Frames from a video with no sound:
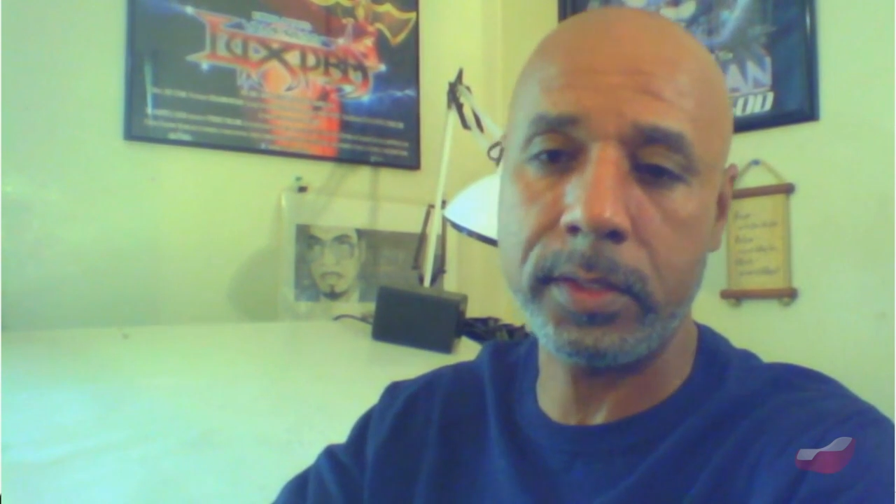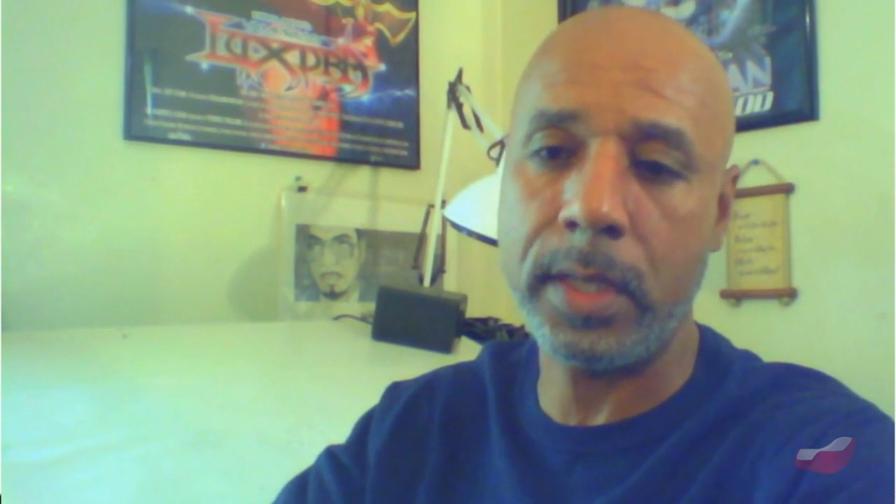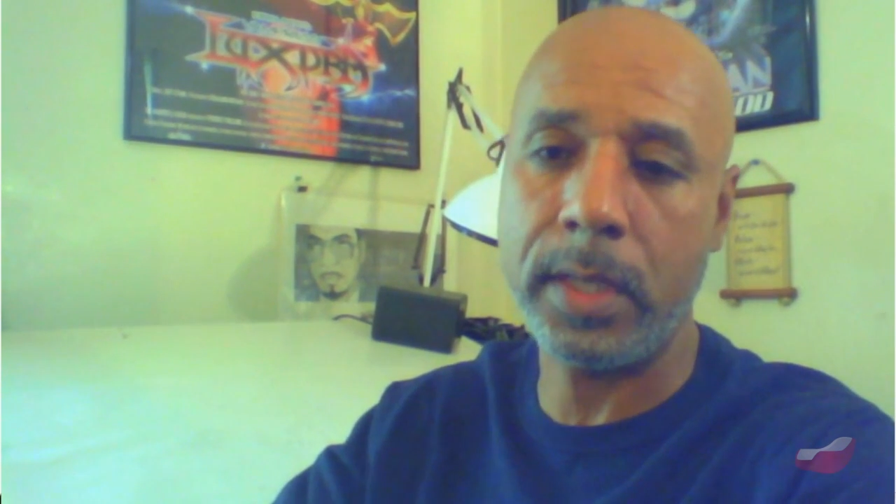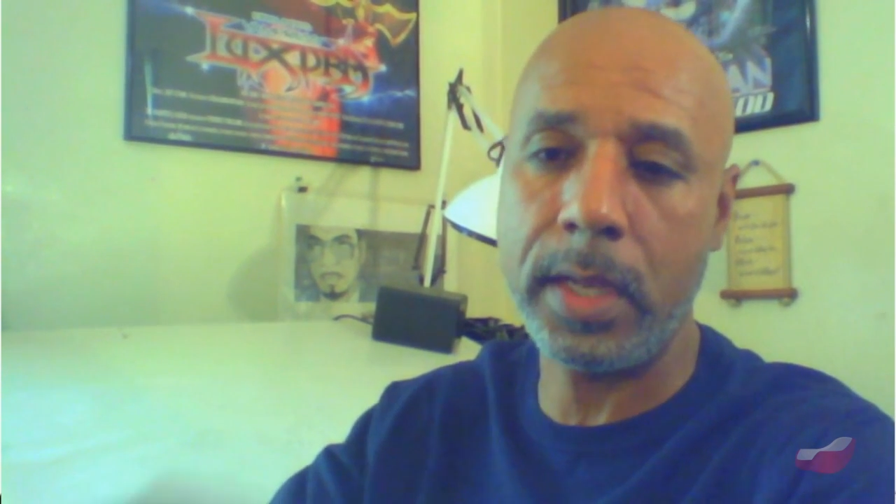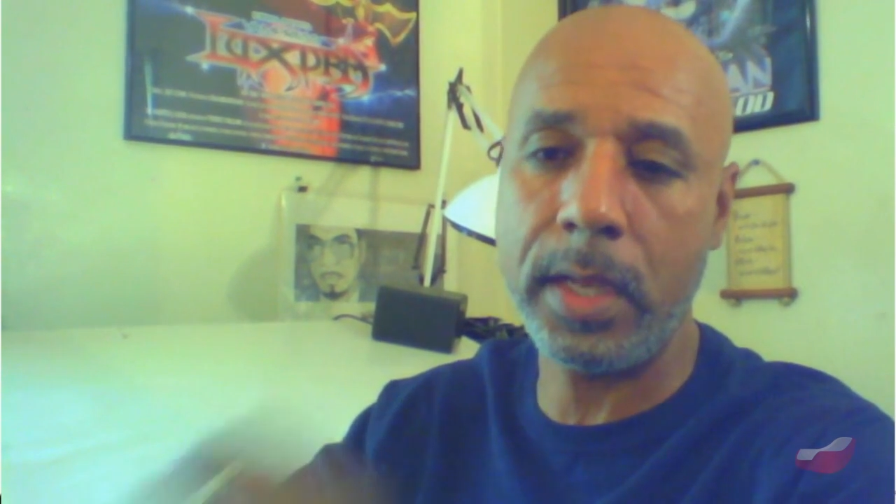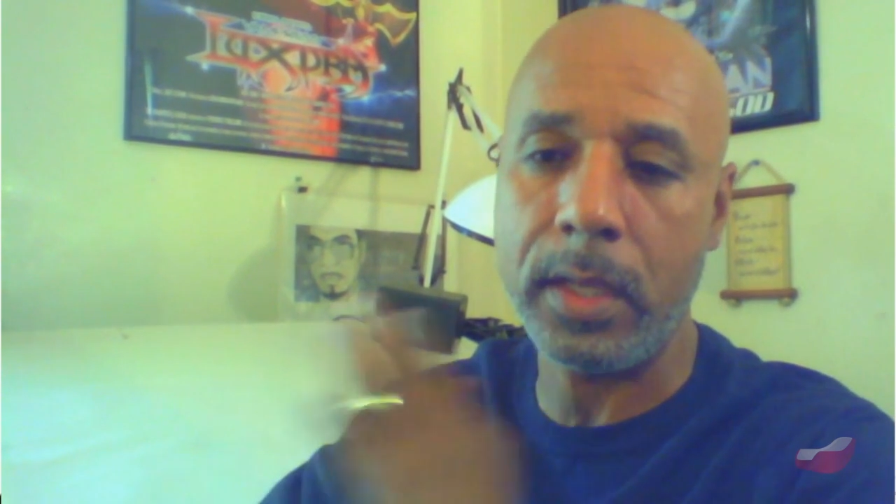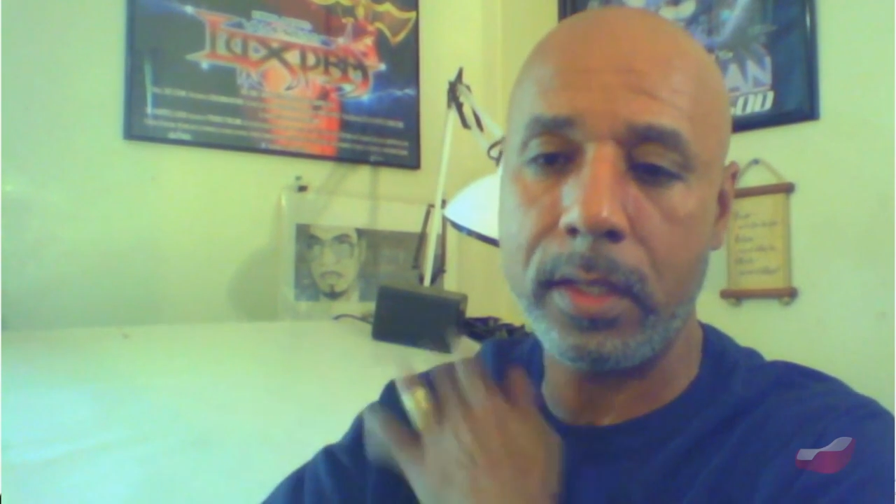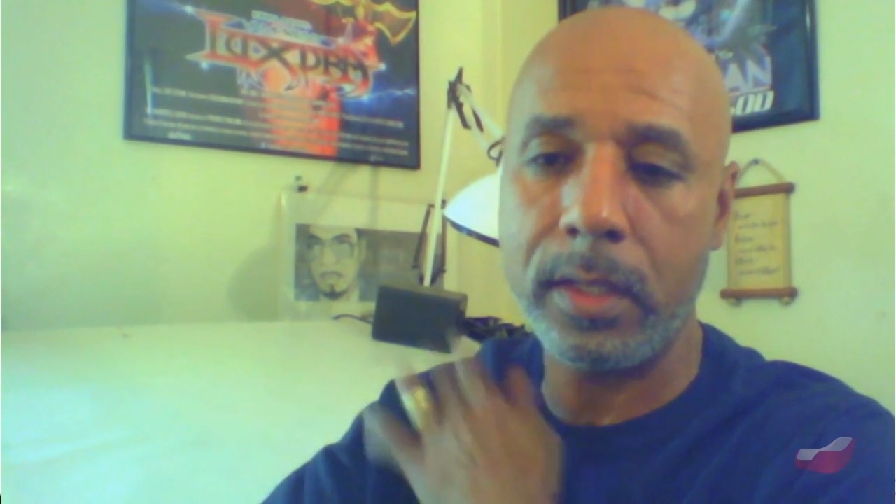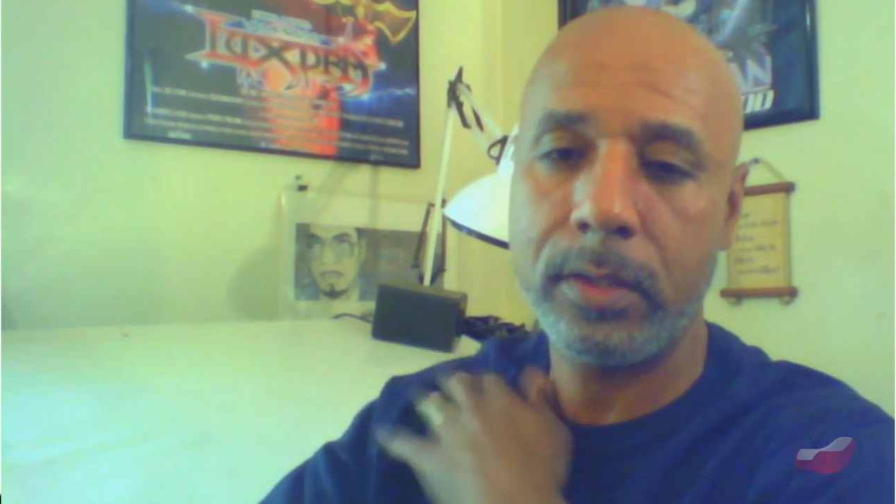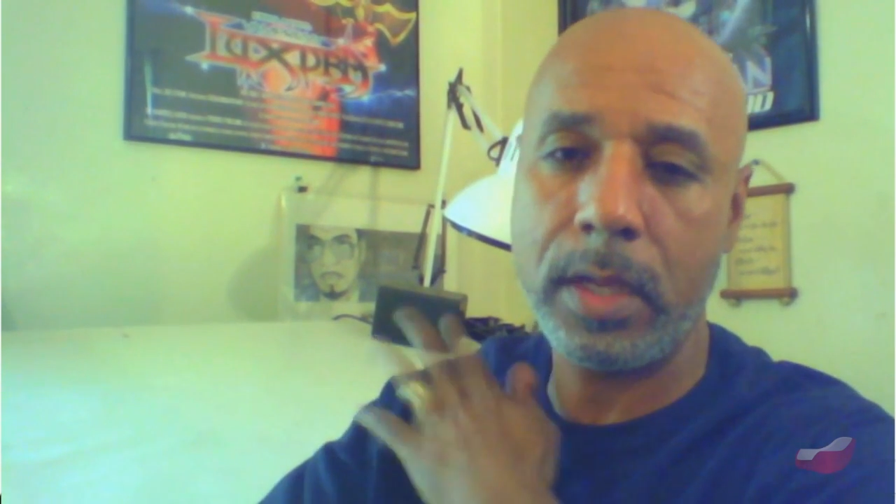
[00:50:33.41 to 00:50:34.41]
said,
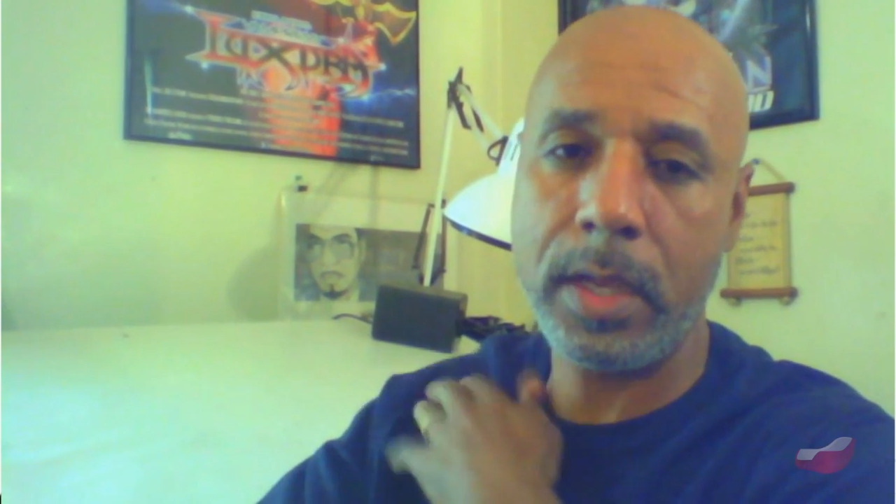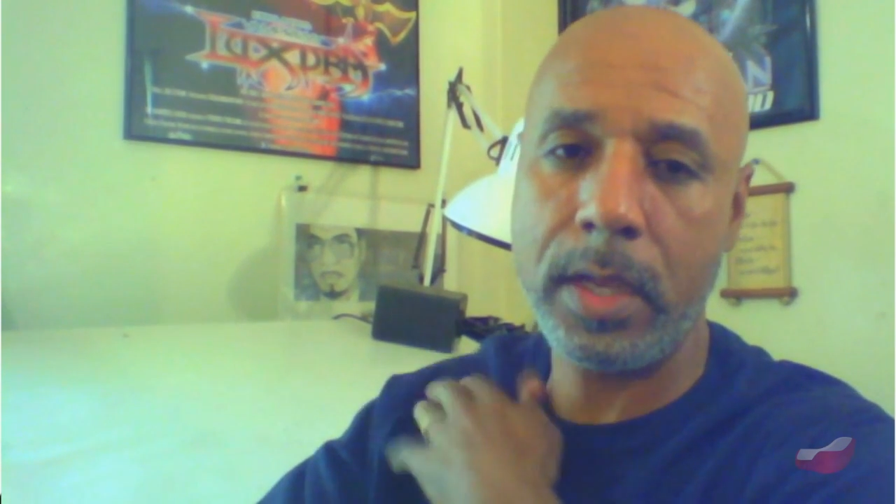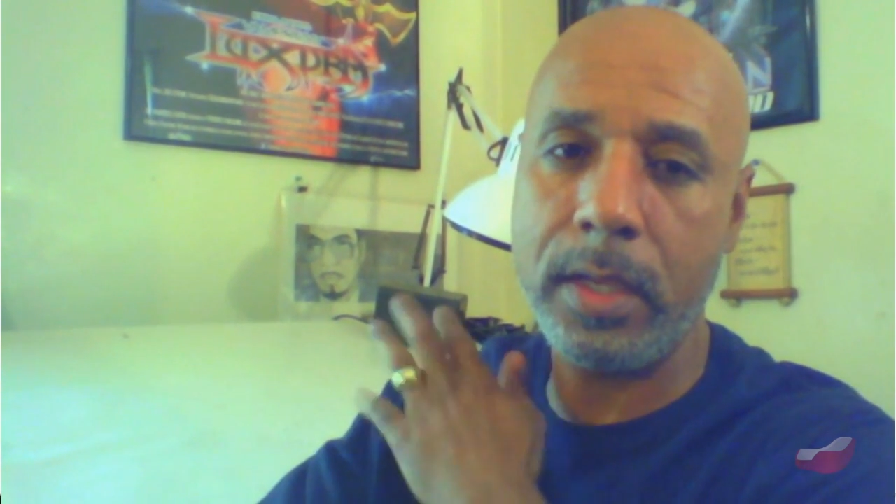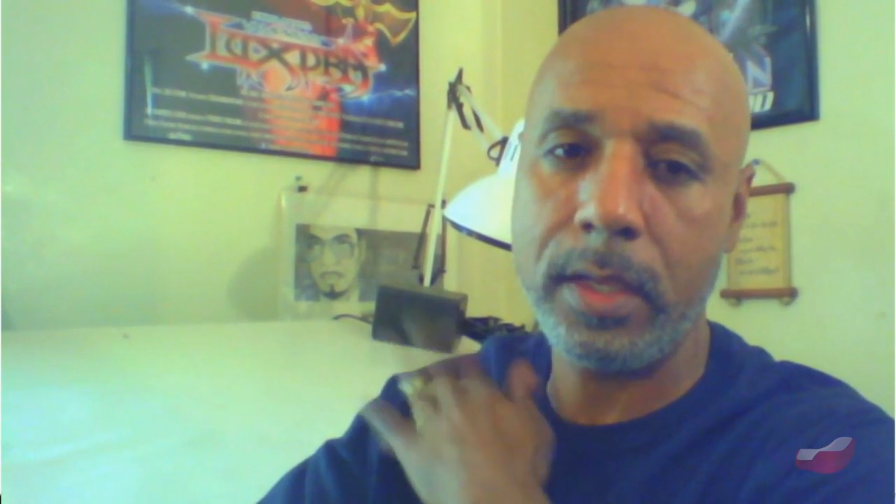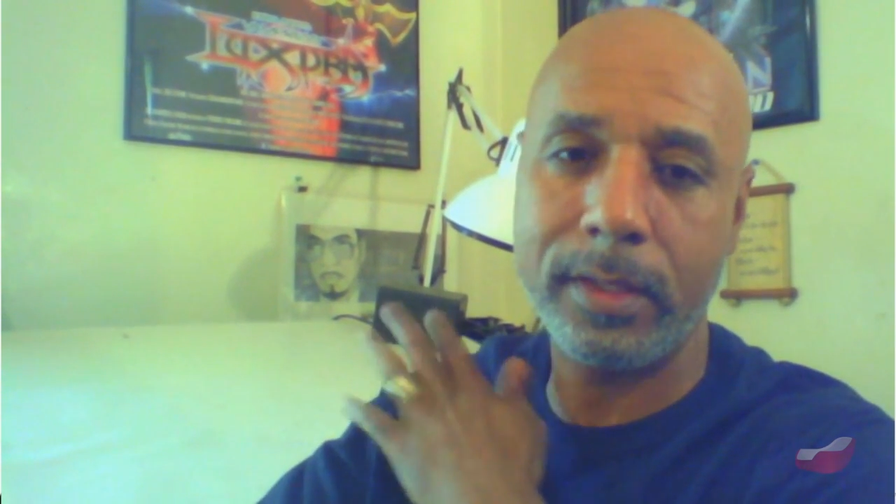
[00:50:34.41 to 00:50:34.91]
hey,